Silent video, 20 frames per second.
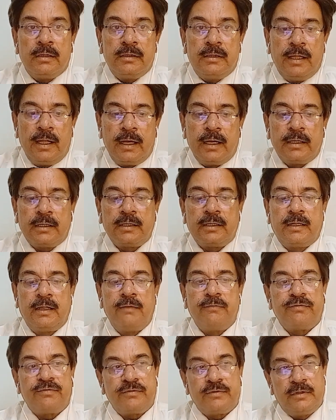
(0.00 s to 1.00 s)
that
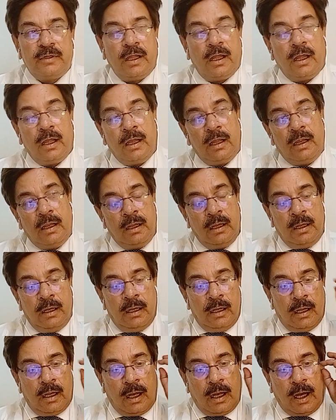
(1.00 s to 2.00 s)
gives the
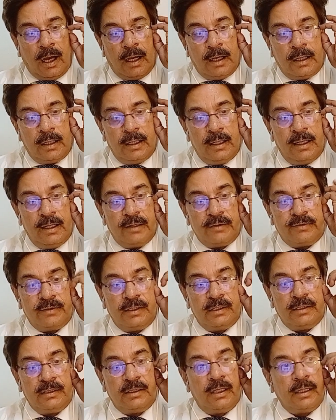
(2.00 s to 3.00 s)
hardness
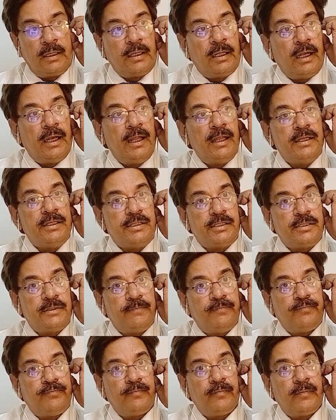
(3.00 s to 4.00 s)
in the village.
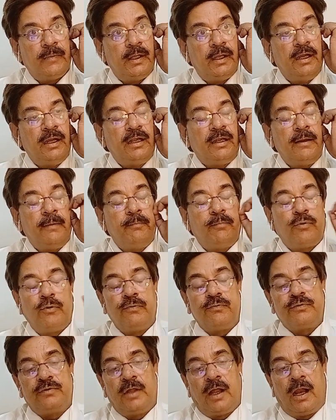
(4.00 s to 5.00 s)
It
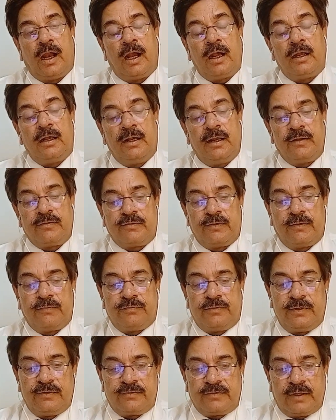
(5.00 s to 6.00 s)
improves the hardness
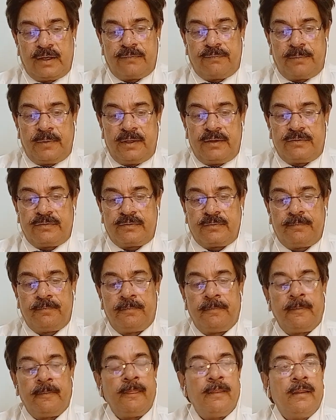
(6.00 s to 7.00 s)
of the surface.
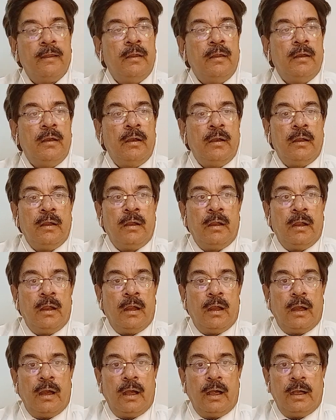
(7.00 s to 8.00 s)

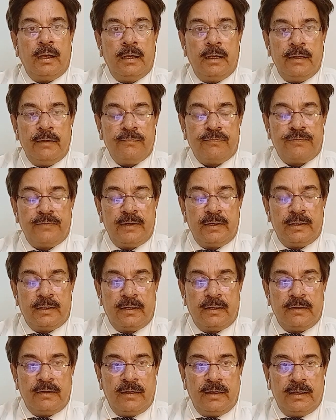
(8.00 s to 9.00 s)
And if
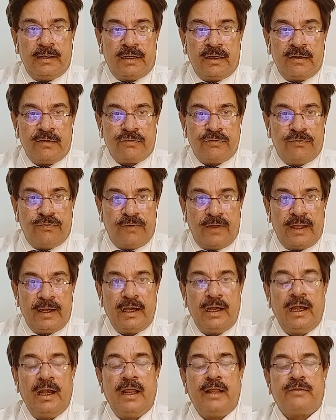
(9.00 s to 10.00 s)
it is
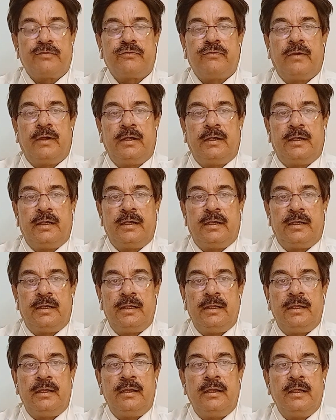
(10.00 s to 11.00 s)
very less
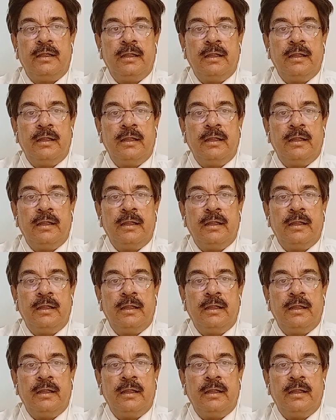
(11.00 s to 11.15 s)
quantity,